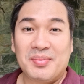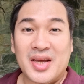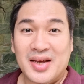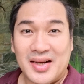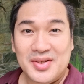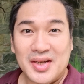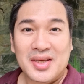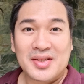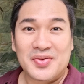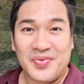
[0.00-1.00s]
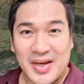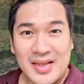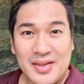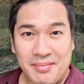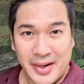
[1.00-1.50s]
My gadget has
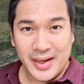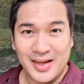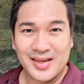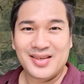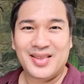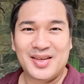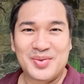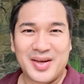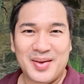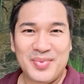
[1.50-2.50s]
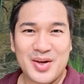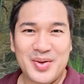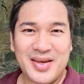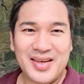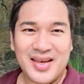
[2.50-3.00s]
failed me. That's why I'm
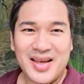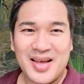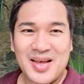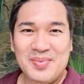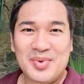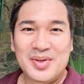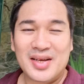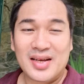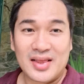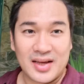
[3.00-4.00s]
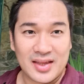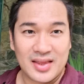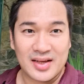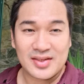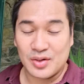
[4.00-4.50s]
holding it like
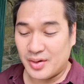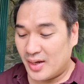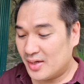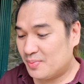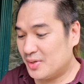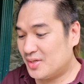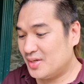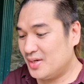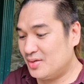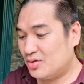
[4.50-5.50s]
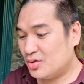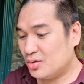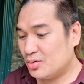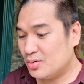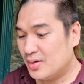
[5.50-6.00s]
this. Okay, let's proceed
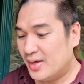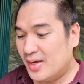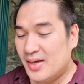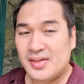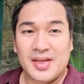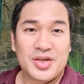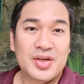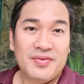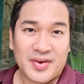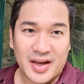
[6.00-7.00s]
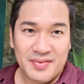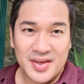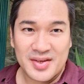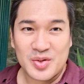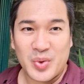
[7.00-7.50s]
to station 5.
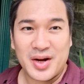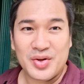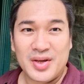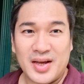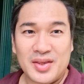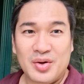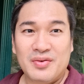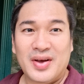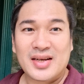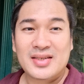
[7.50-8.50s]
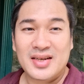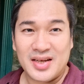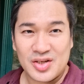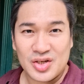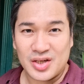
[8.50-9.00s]
This is where you get your
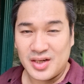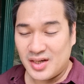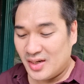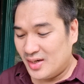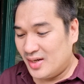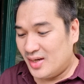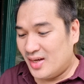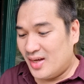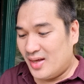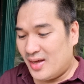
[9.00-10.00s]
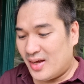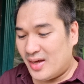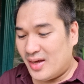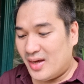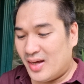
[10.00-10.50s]
vaccination,
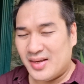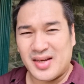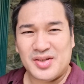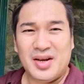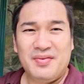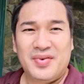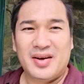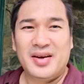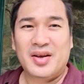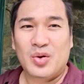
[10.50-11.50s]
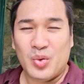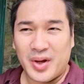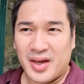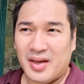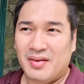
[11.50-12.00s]
and it's actually very
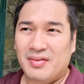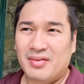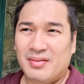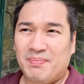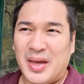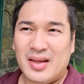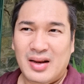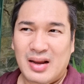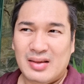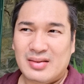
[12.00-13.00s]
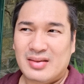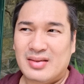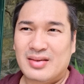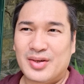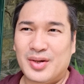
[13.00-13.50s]
quick,
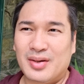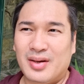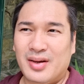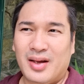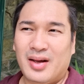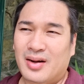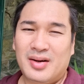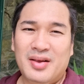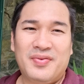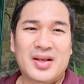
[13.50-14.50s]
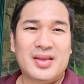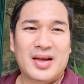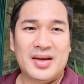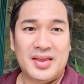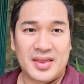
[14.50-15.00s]
painless. I hardly felt
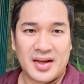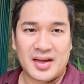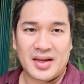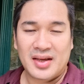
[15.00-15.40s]
anything.